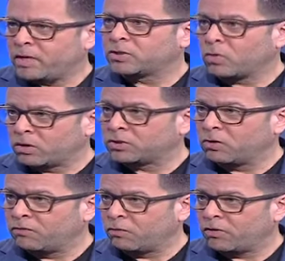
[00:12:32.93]
B, and so on and
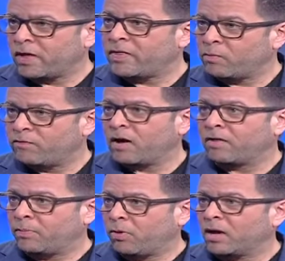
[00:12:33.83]
so forth. And then we
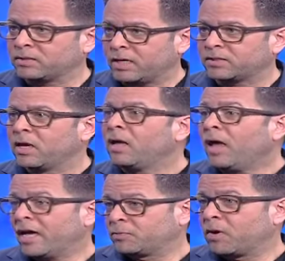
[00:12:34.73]
follow that process
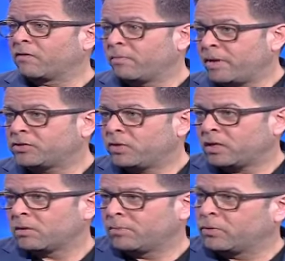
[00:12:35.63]
yeah. as part of the
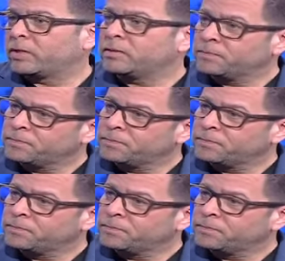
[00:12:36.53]
mentoring component.